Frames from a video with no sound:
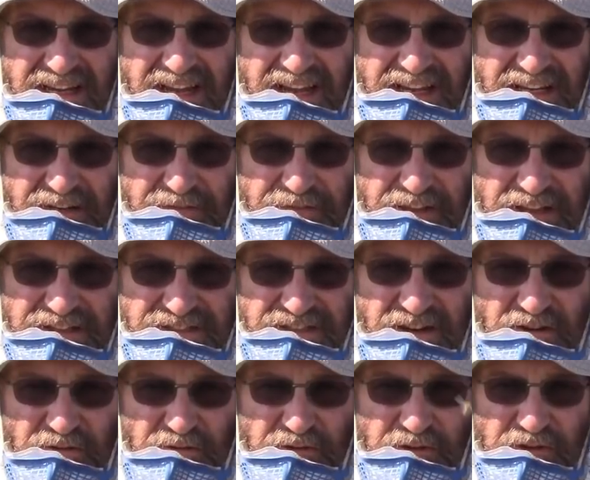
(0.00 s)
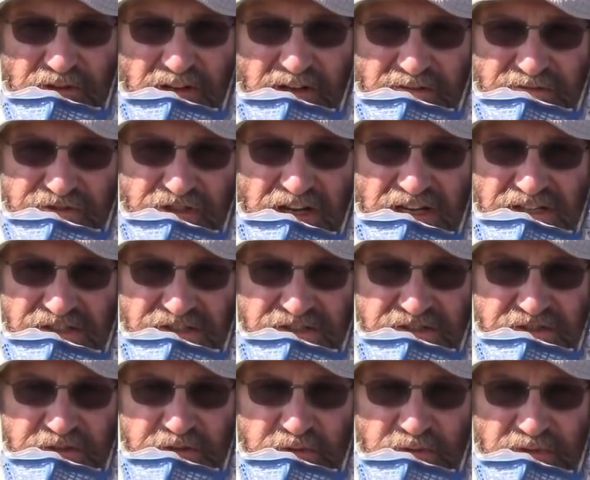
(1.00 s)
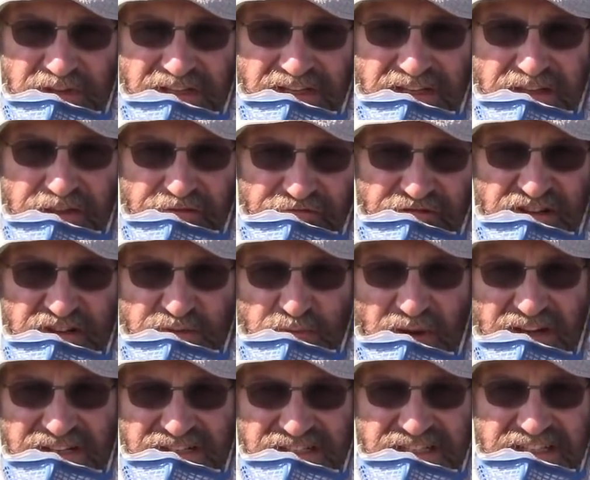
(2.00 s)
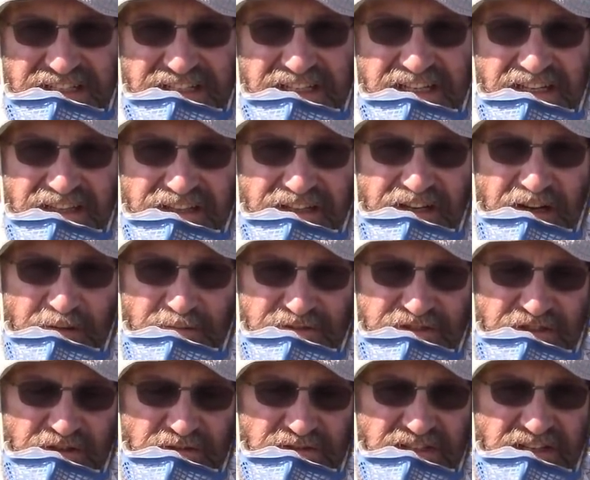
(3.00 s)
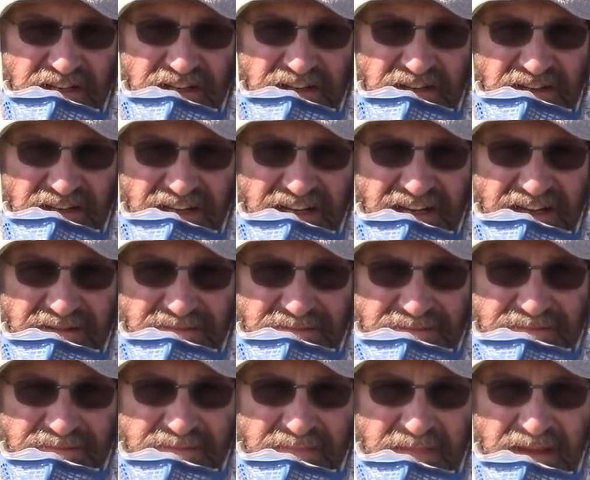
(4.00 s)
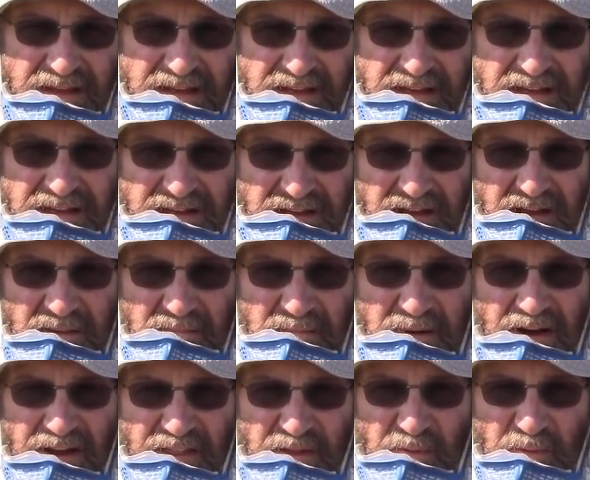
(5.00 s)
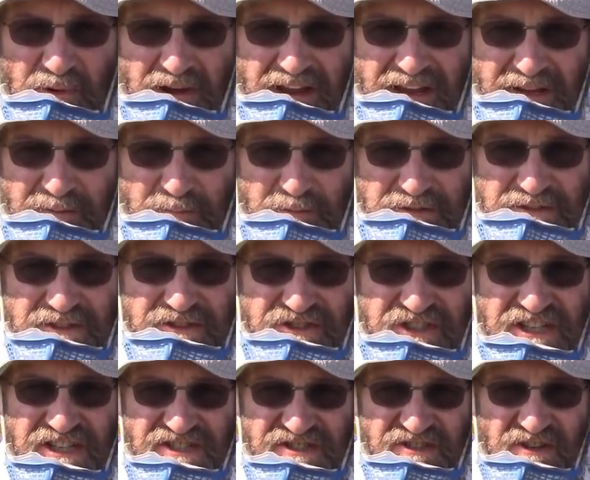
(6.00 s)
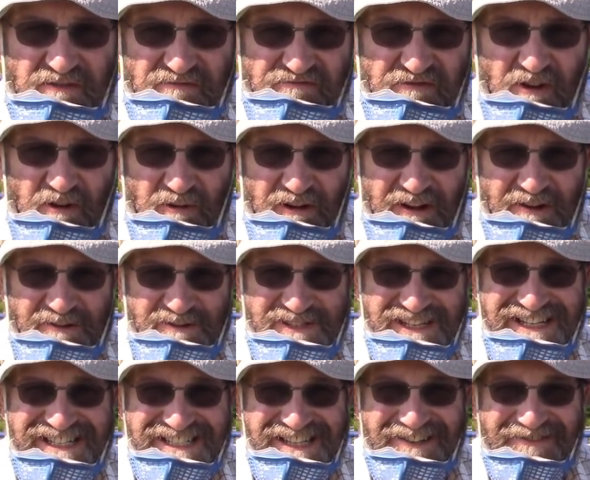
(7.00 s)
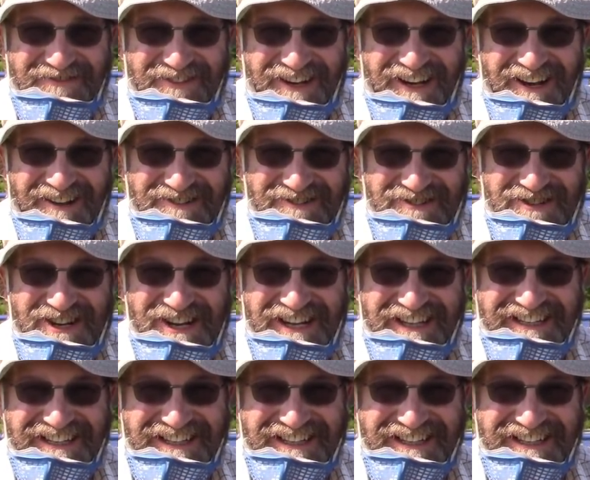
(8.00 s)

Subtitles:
And if that's no good, I'll change to the 320 that I was using earlier. And by the way, it was a cheese top roll I was eating for lunch.